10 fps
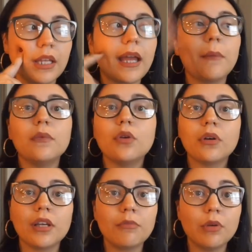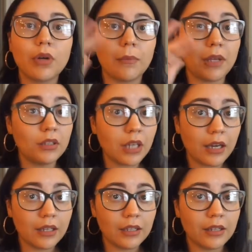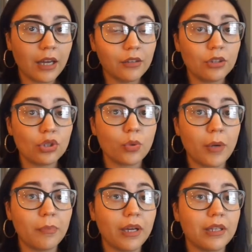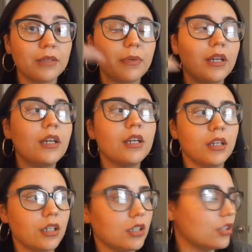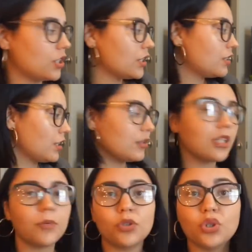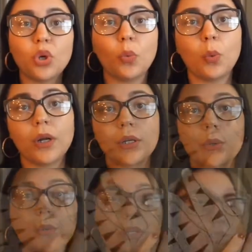Like, don't get me wrong, I'm not knocking down the sweatpants, but it's just sometimes you don't want to wear